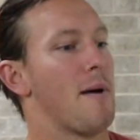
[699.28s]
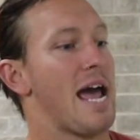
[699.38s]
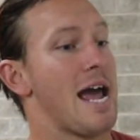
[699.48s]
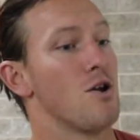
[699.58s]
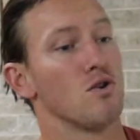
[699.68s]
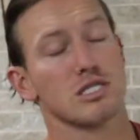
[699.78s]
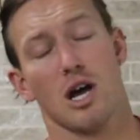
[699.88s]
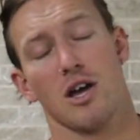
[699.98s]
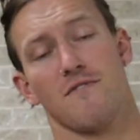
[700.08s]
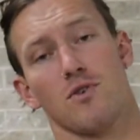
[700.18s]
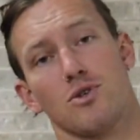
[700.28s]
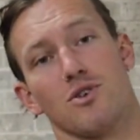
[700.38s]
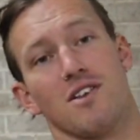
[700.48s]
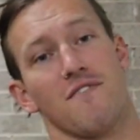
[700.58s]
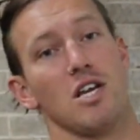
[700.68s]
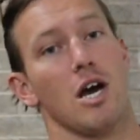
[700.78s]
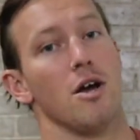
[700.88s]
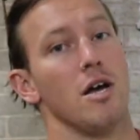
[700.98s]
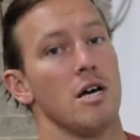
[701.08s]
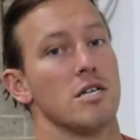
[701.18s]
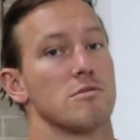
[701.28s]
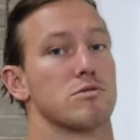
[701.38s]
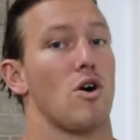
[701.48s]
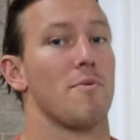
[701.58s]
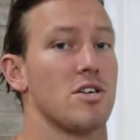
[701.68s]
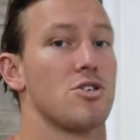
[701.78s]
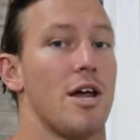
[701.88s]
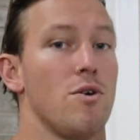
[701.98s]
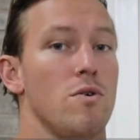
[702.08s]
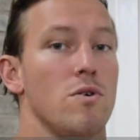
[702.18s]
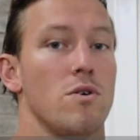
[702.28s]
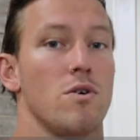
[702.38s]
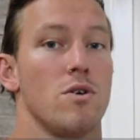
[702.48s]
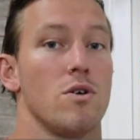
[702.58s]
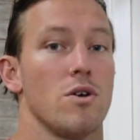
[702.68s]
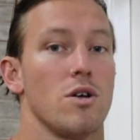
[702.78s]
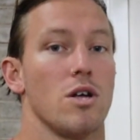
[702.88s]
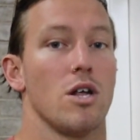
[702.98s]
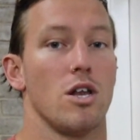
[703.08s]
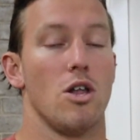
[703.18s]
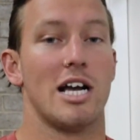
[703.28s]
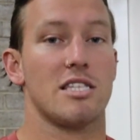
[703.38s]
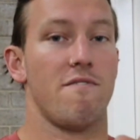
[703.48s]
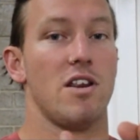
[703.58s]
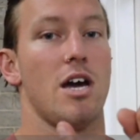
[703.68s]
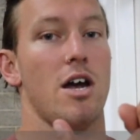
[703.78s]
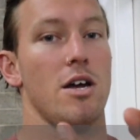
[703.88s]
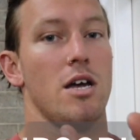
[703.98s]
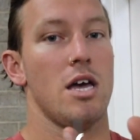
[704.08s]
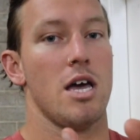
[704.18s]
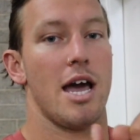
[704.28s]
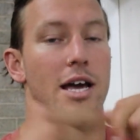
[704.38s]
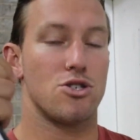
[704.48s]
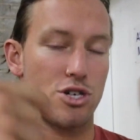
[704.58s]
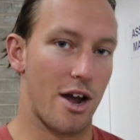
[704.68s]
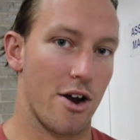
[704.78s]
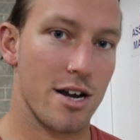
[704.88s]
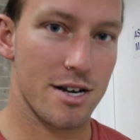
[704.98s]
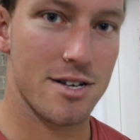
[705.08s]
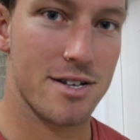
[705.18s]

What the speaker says: And also, if you enjoyed this video, subscribe to the channel, like the video, and share it.